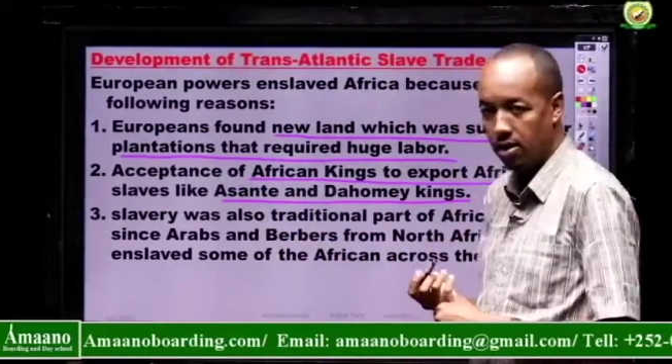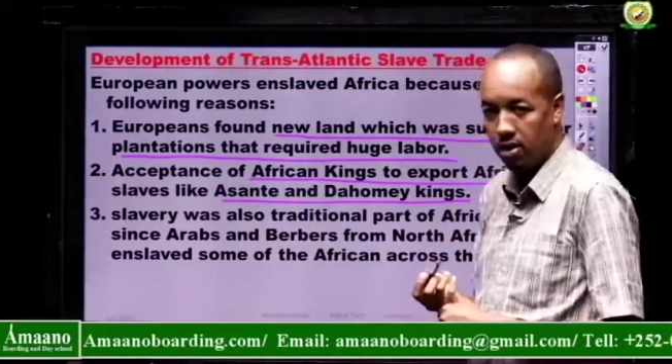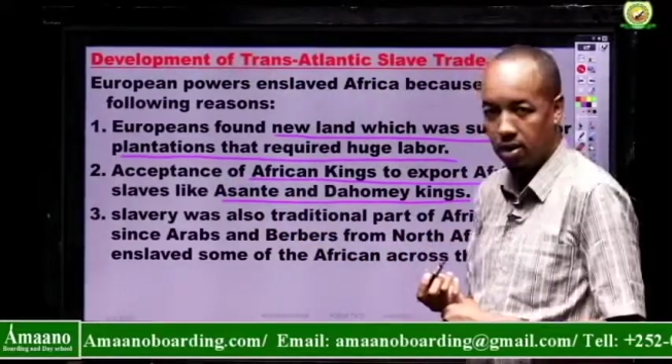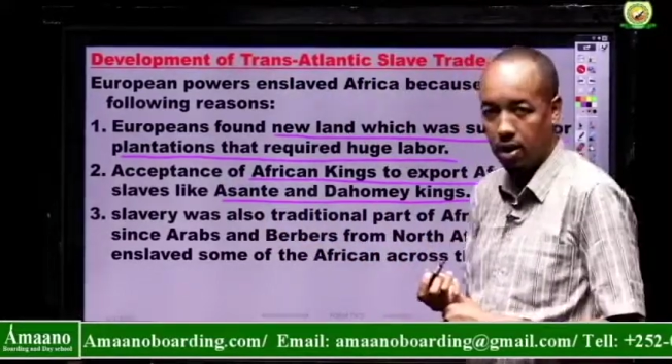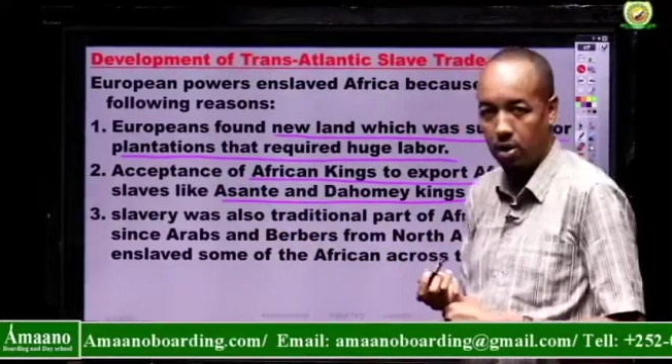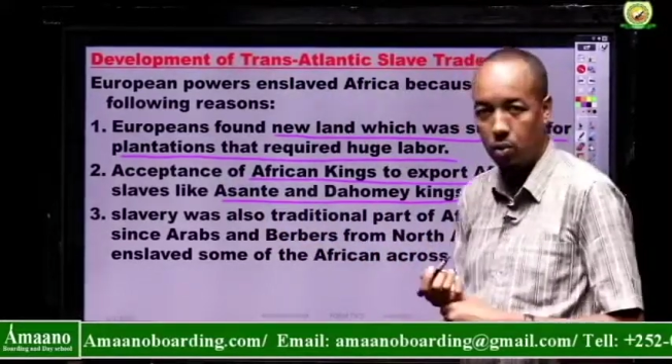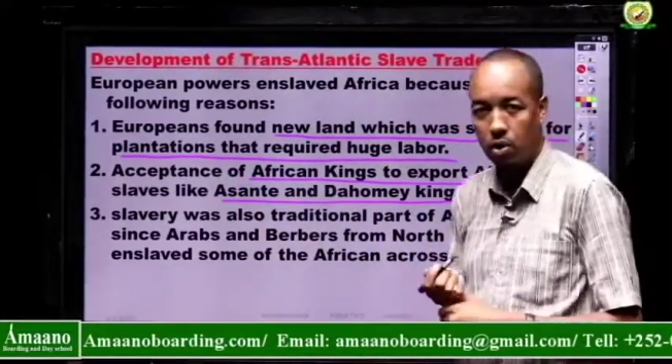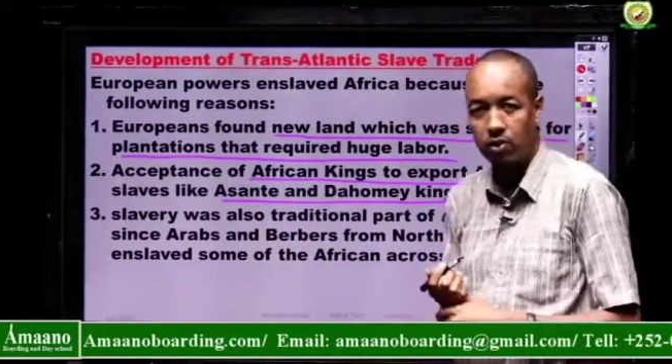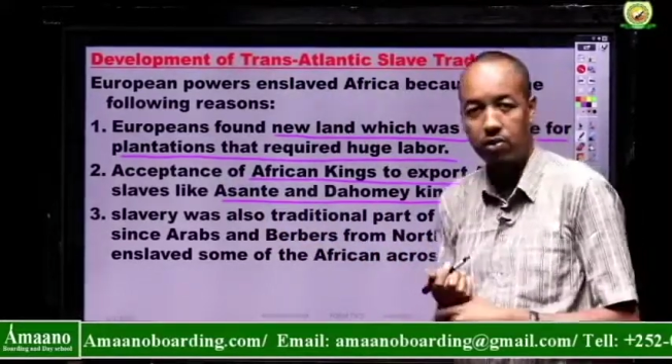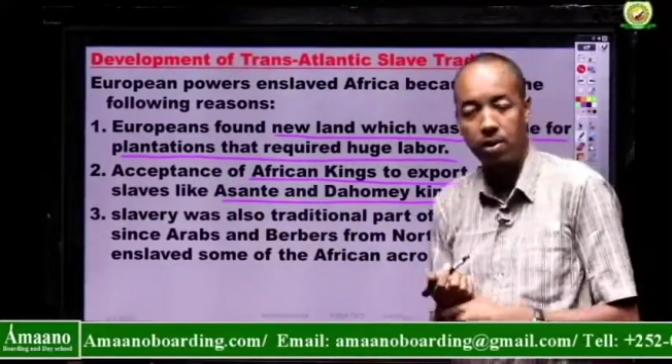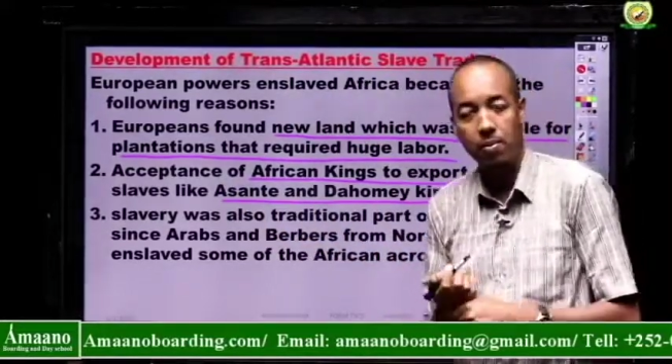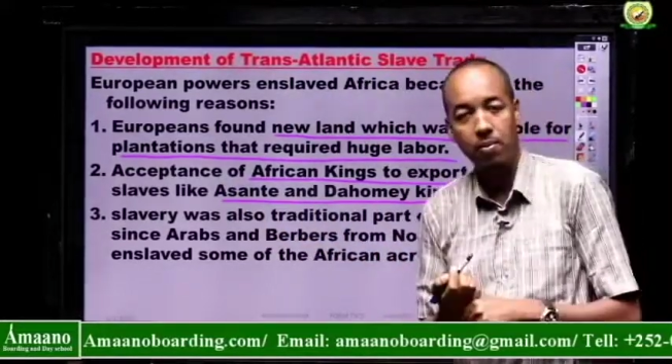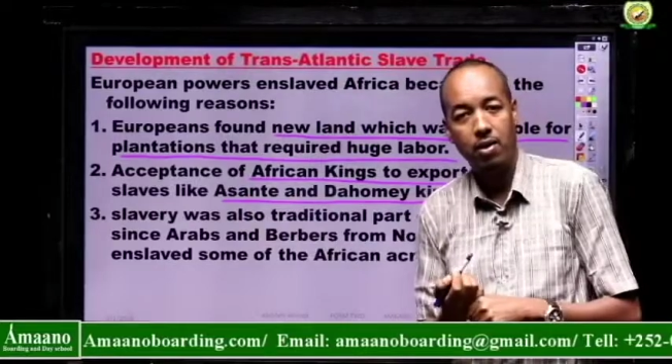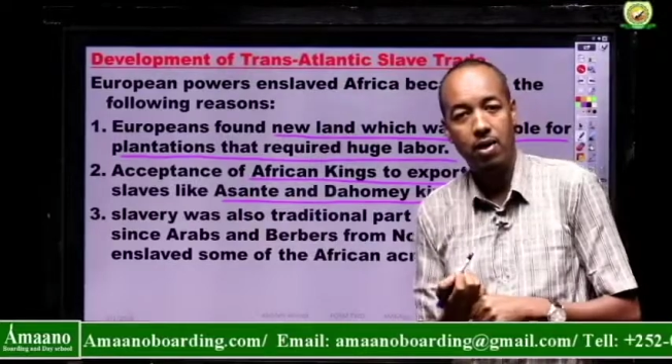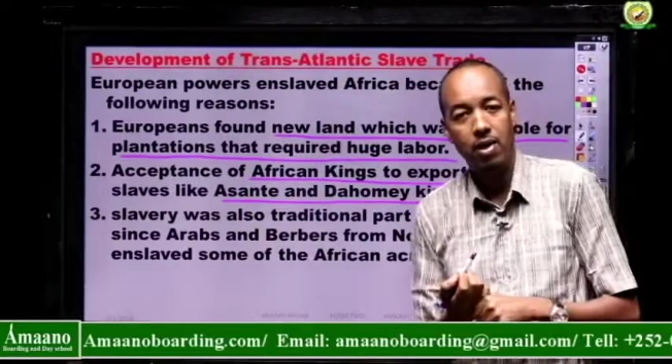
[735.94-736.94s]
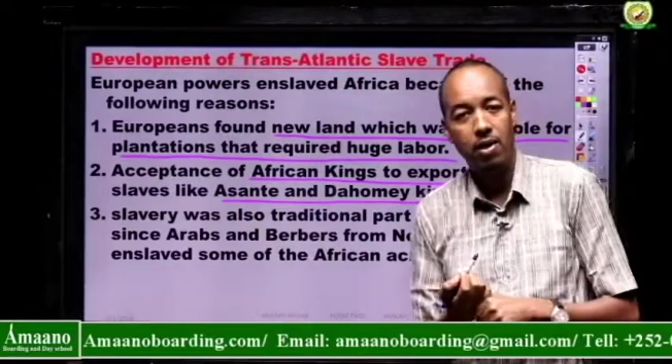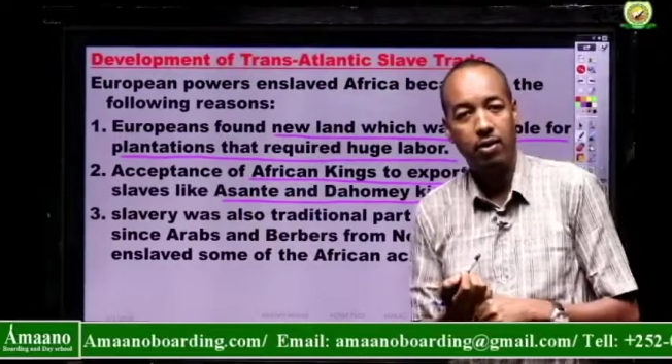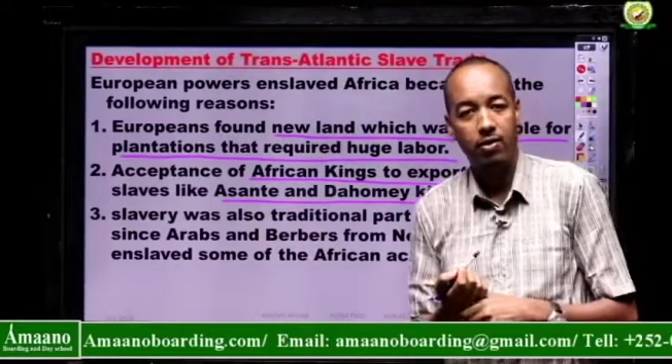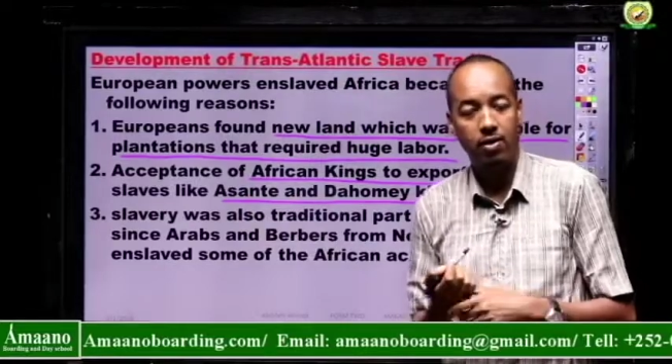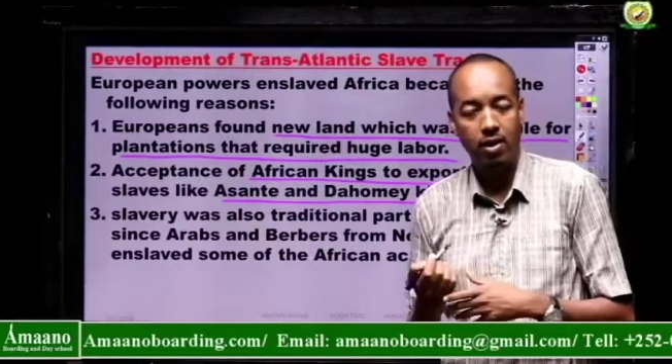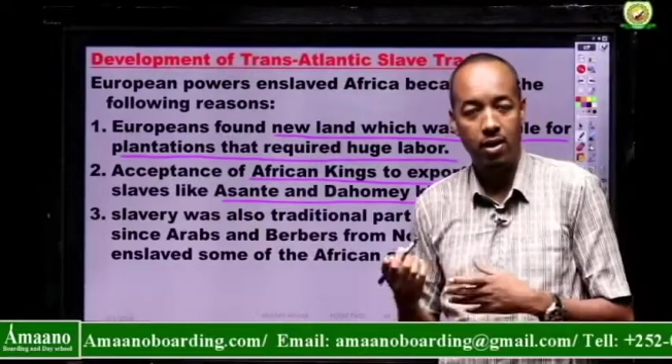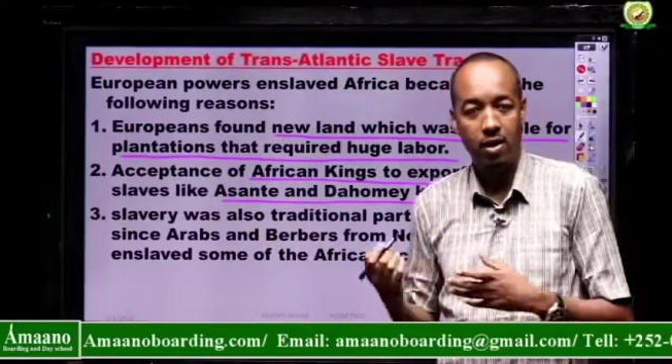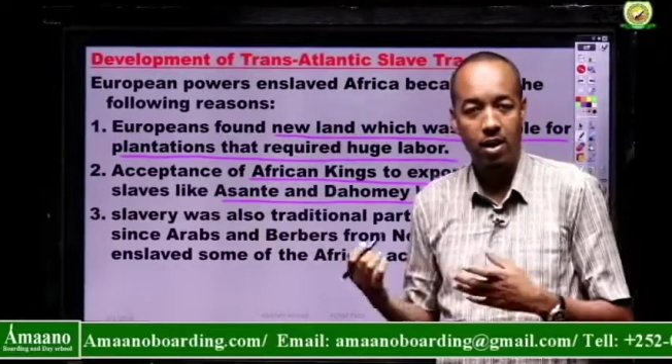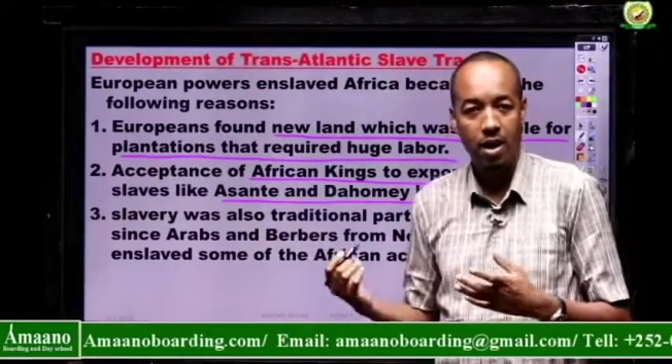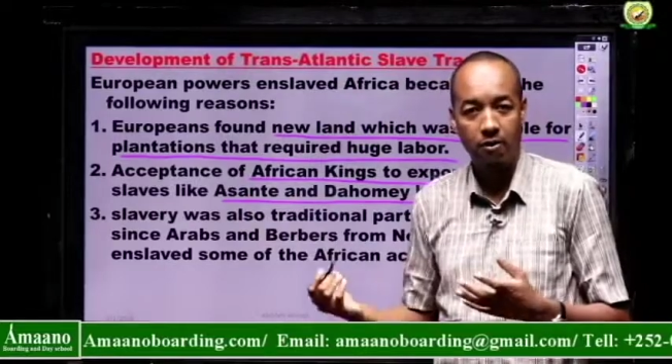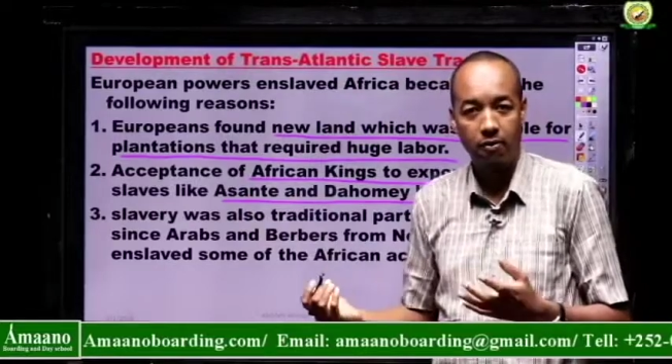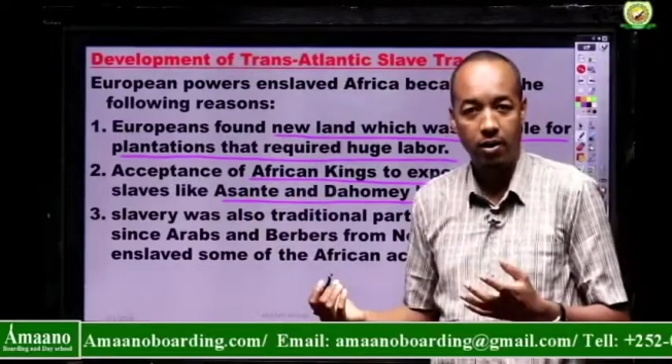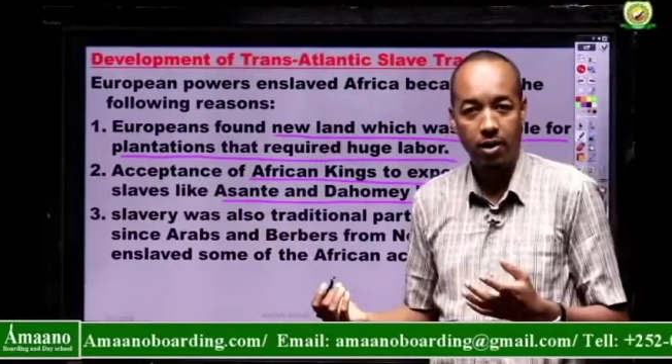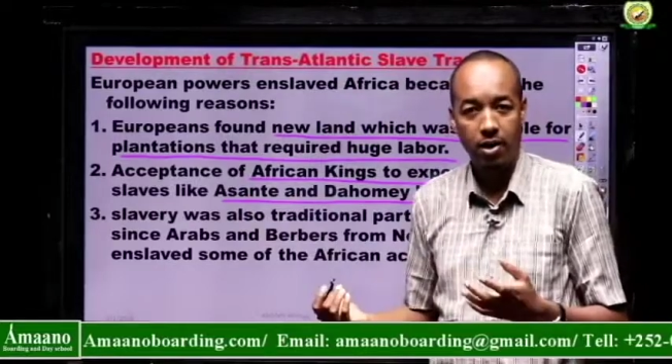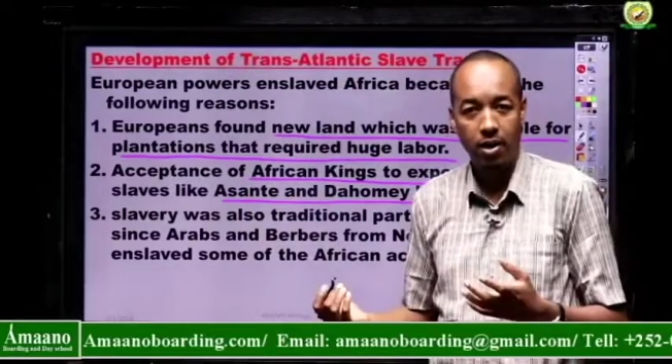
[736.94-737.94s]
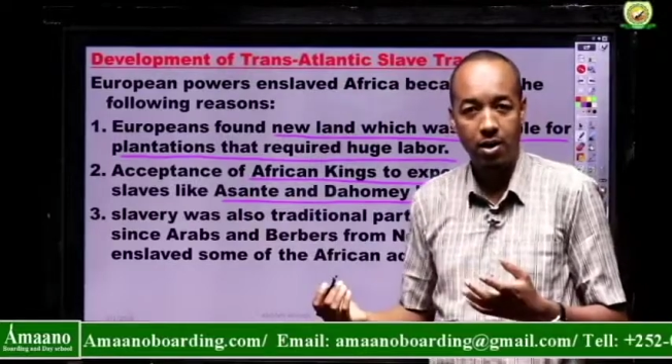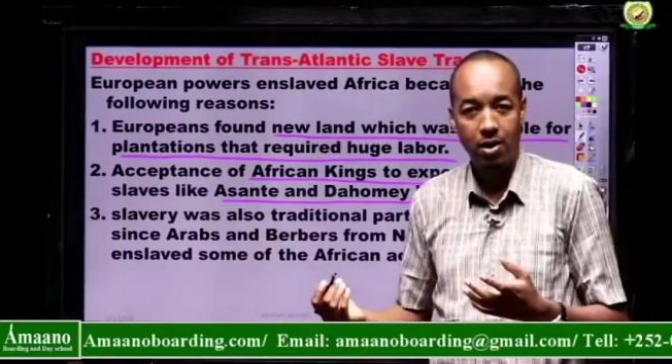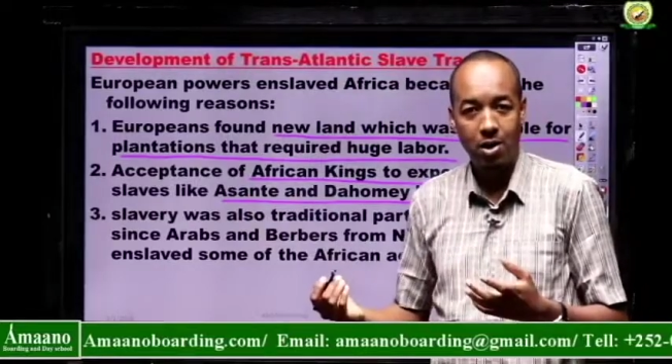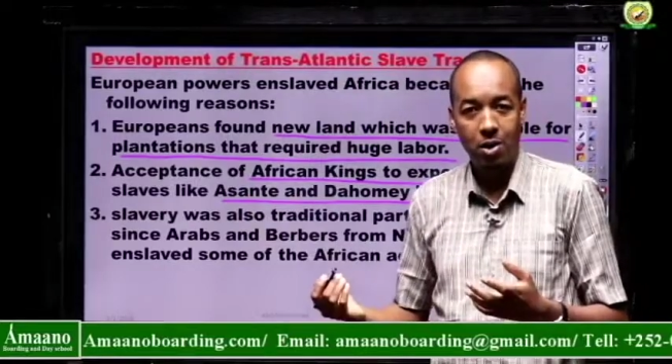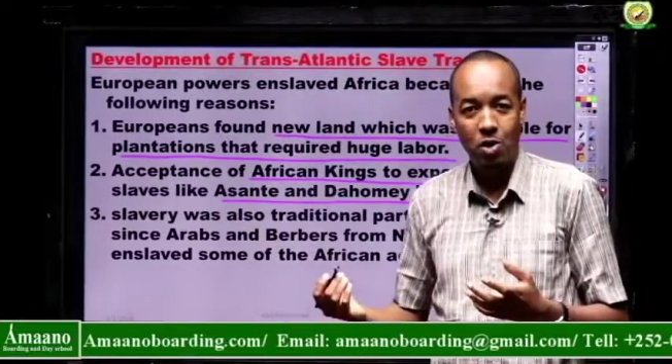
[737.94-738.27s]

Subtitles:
there were some kings in Africa